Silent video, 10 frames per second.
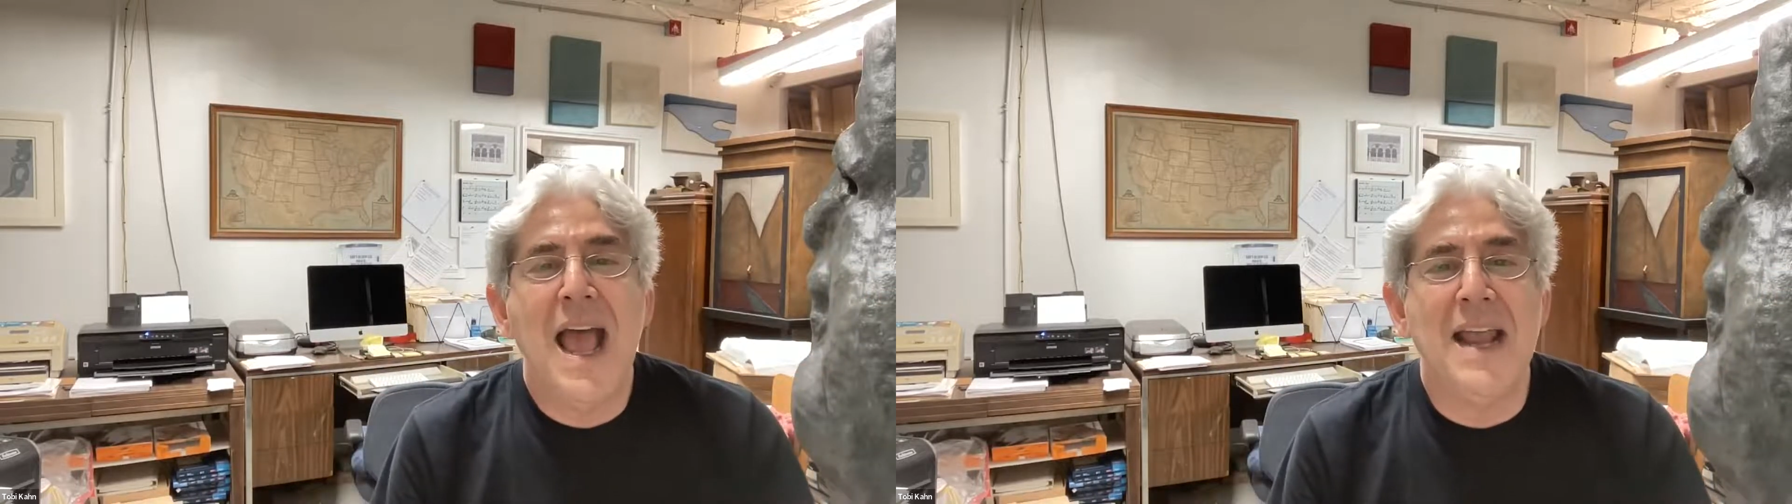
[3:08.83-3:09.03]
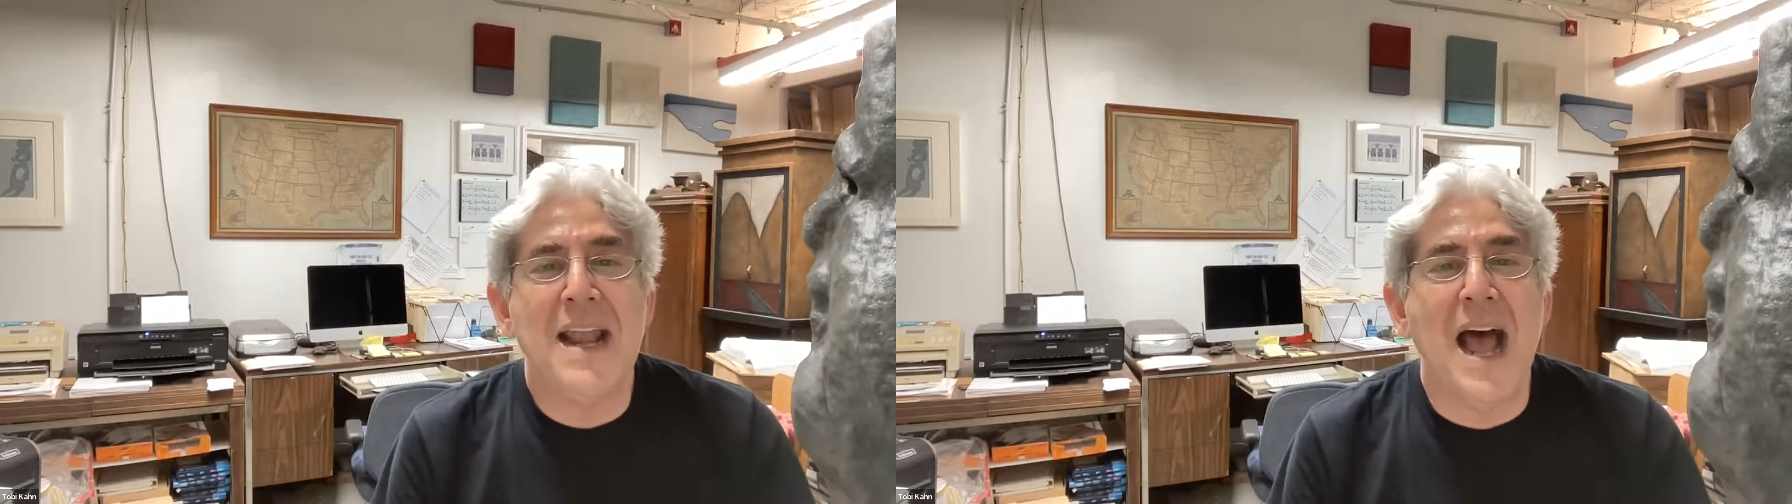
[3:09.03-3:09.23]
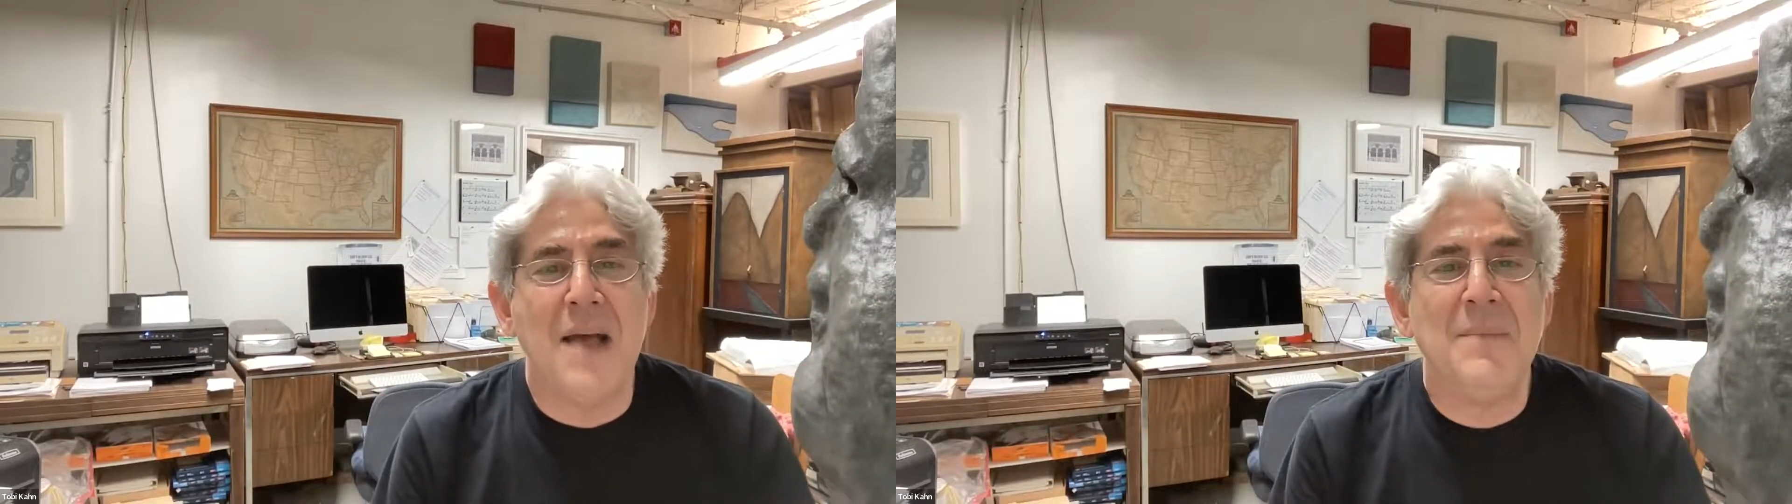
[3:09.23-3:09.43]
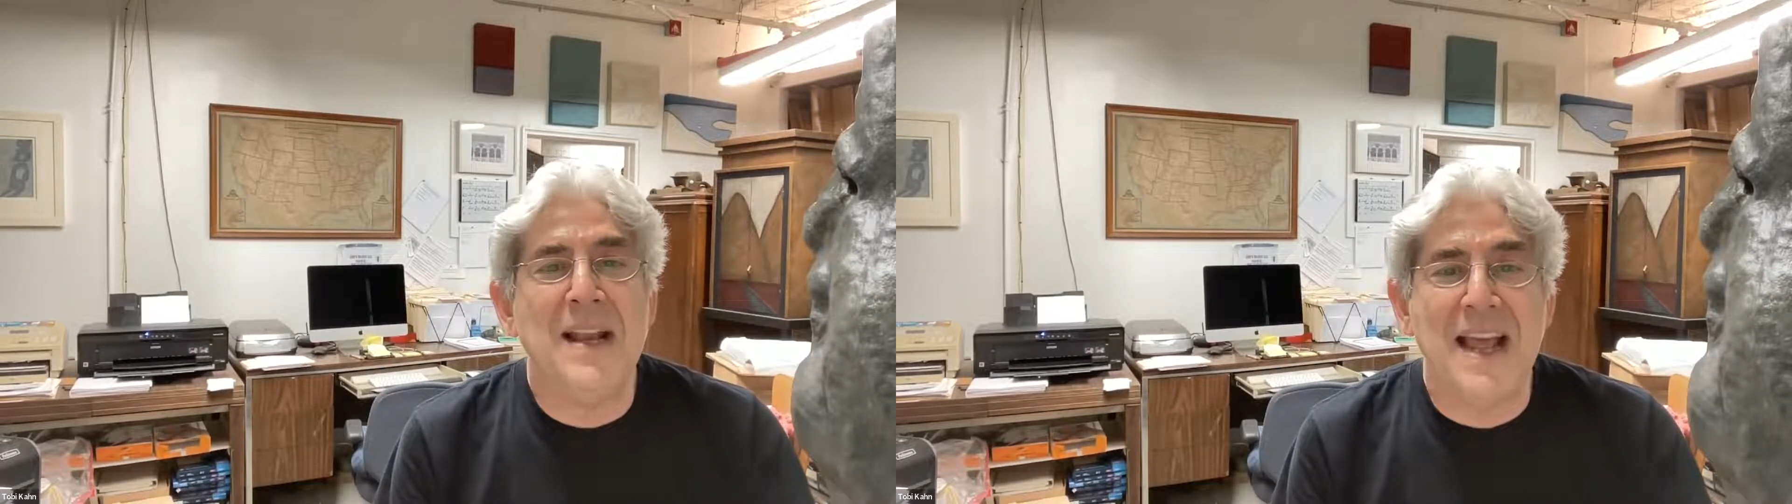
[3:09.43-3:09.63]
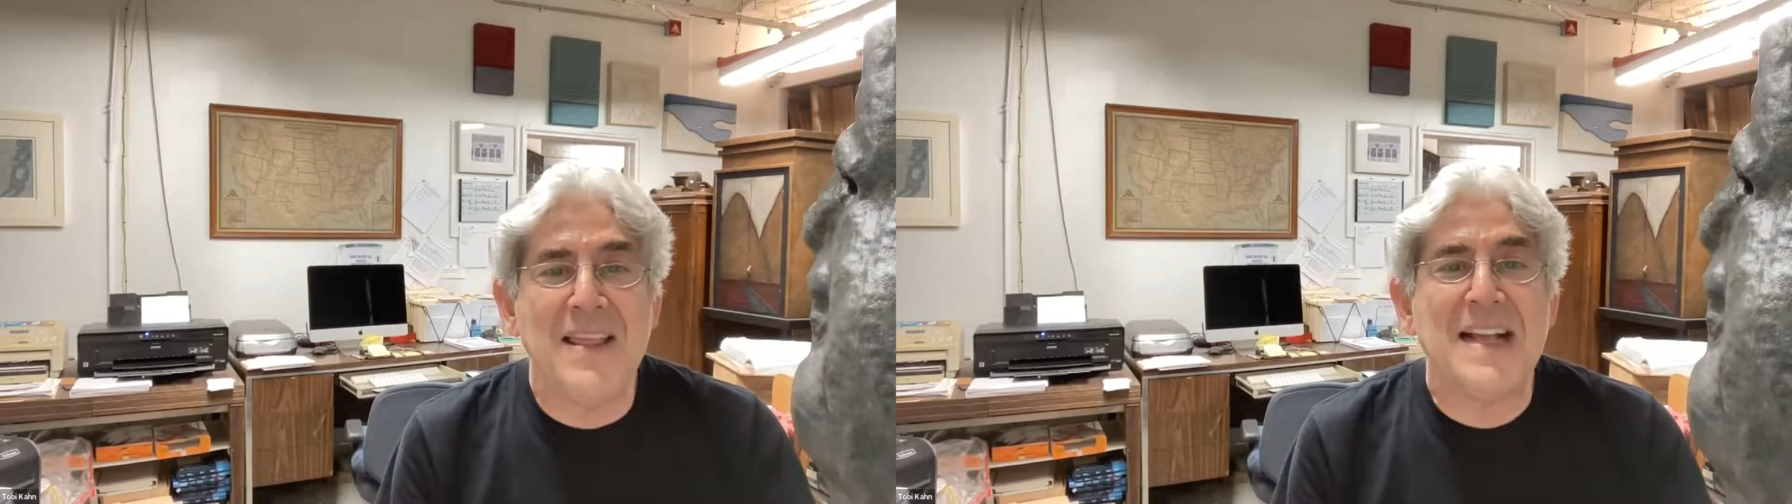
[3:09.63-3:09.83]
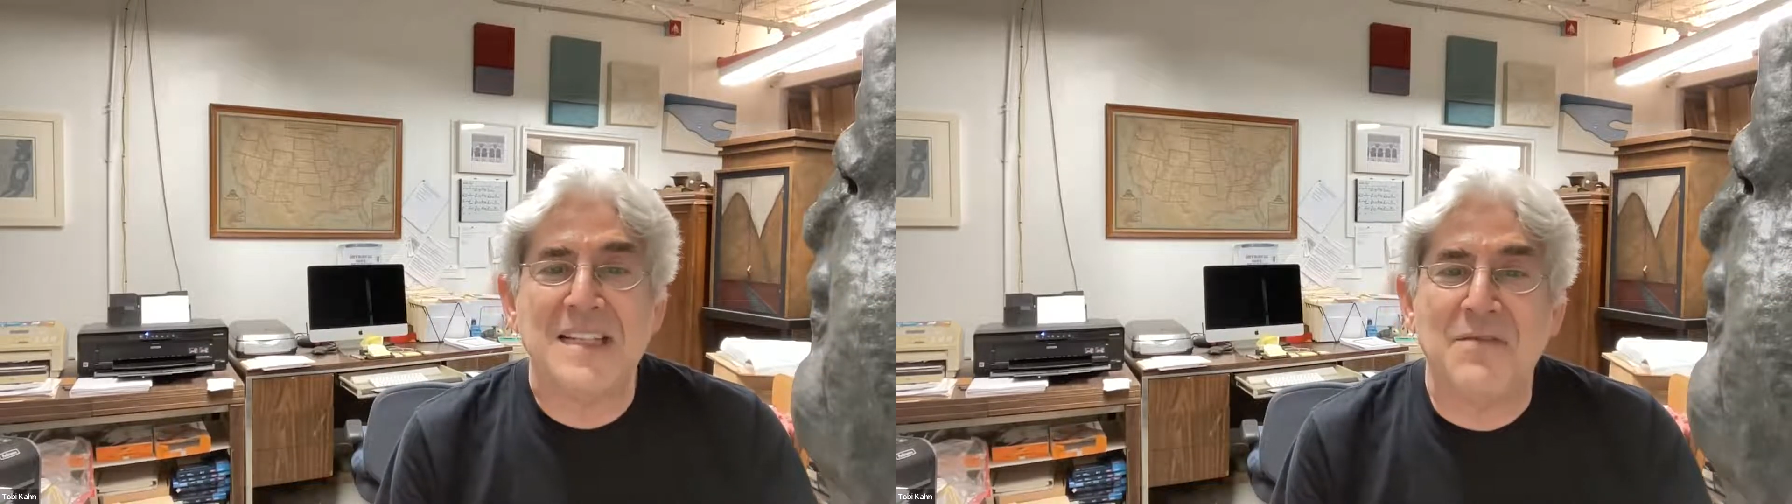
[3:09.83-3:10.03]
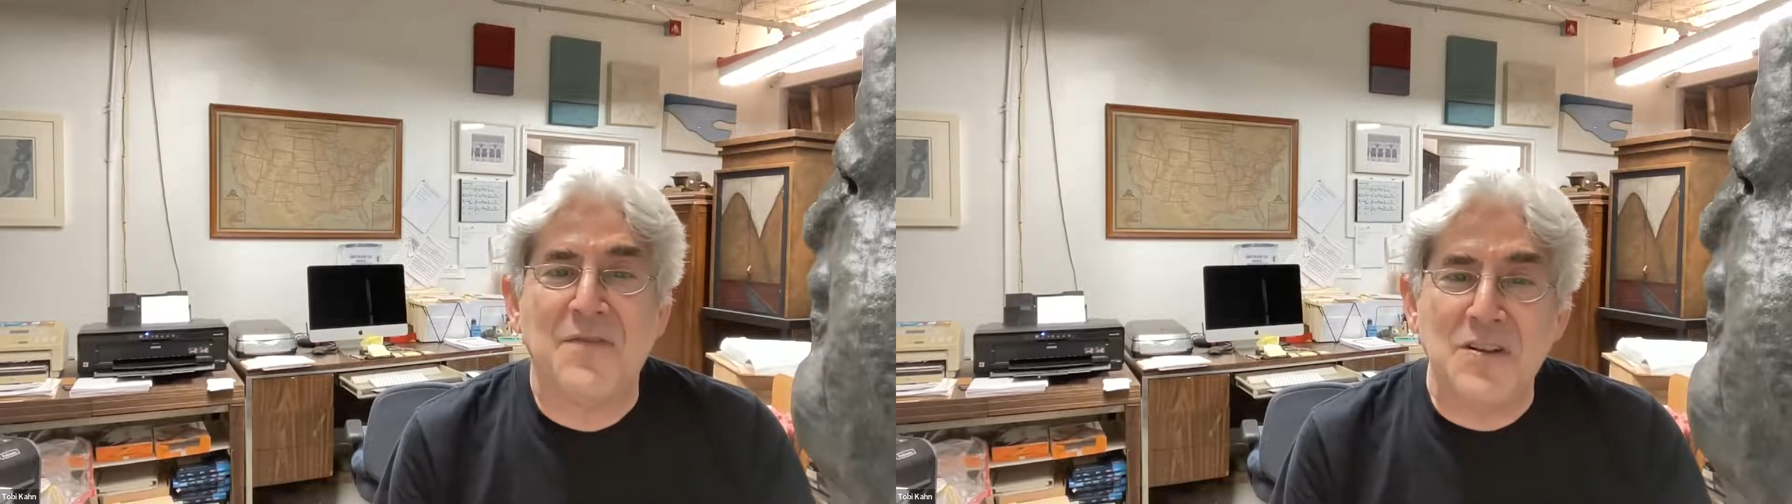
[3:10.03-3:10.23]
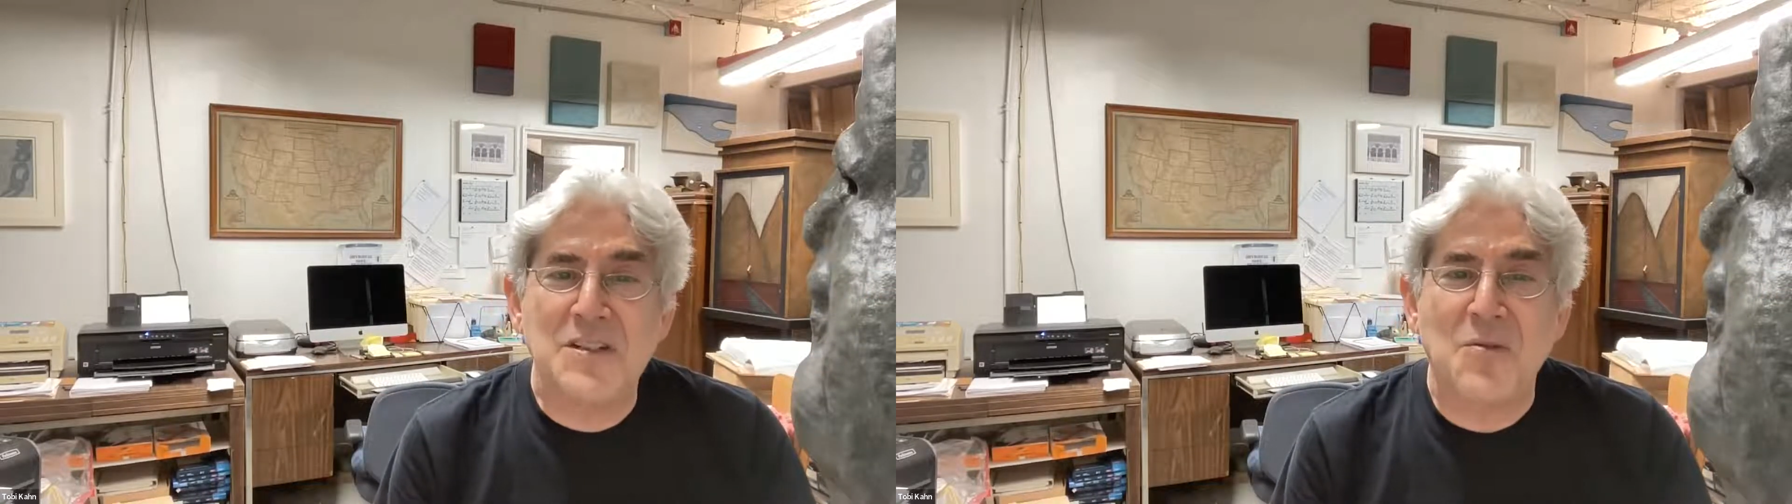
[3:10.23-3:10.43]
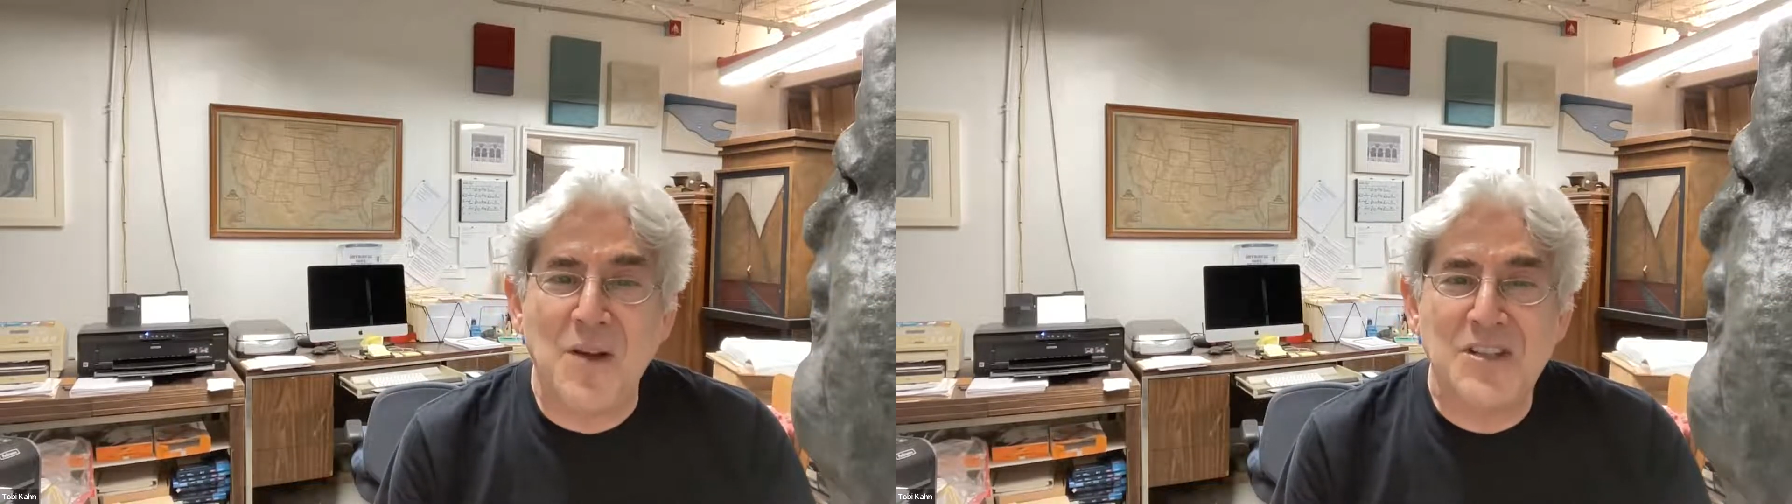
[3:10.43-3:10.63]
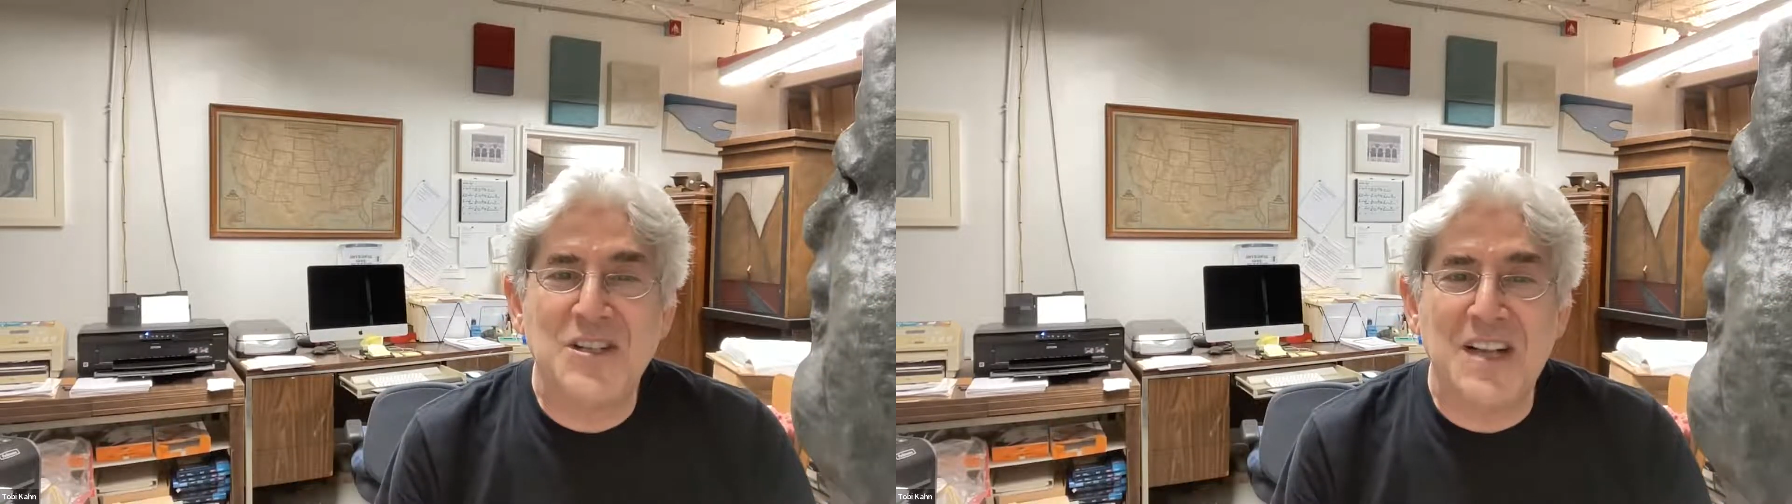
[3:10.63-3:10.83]
And I'm going to, that's the first
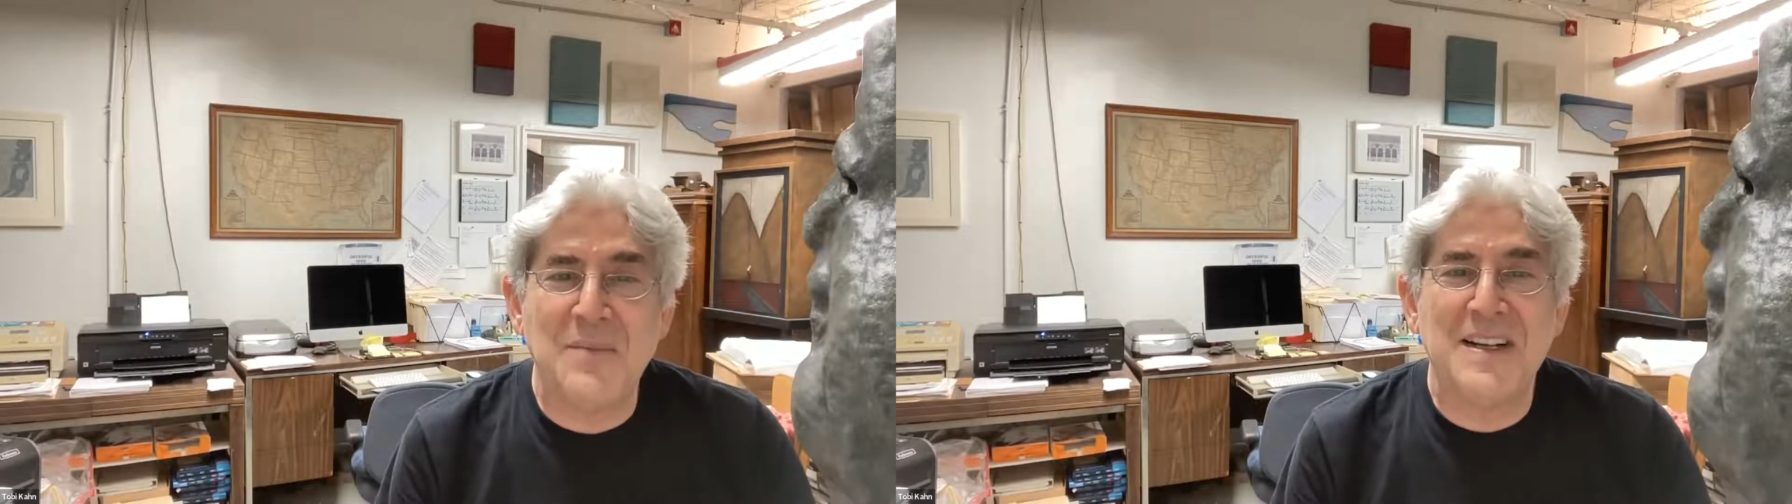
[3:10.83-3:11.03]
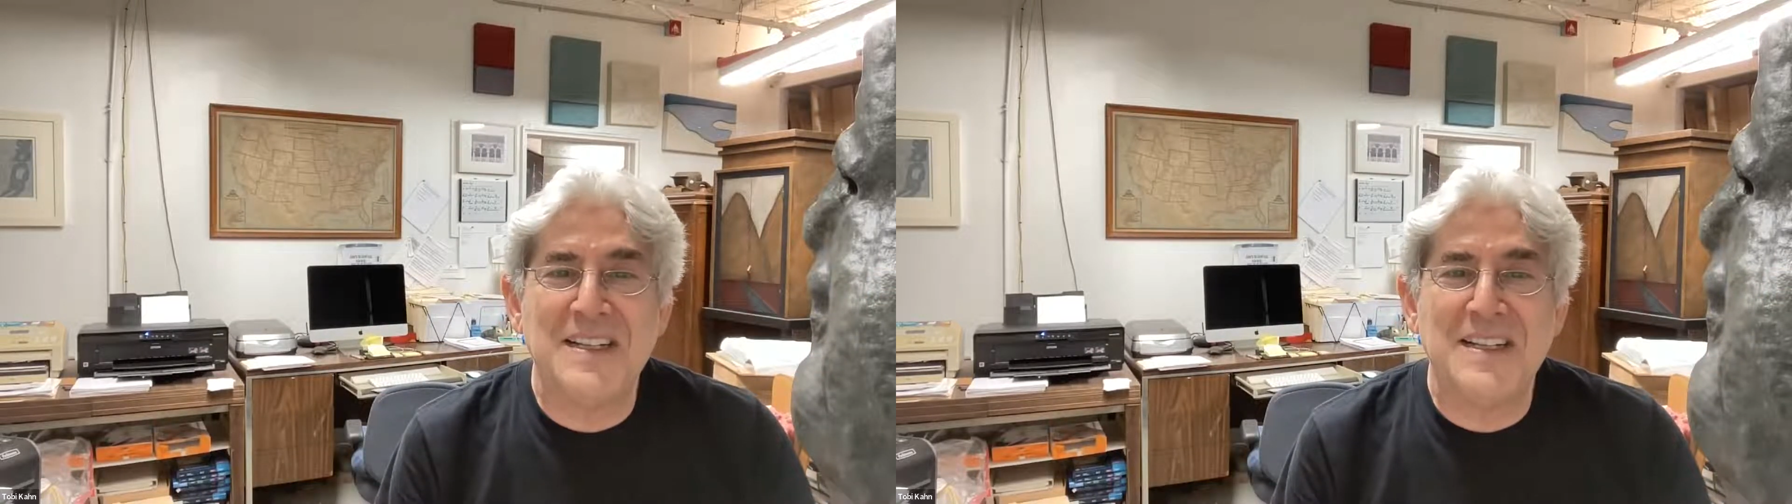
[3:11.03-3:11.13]
question I'm going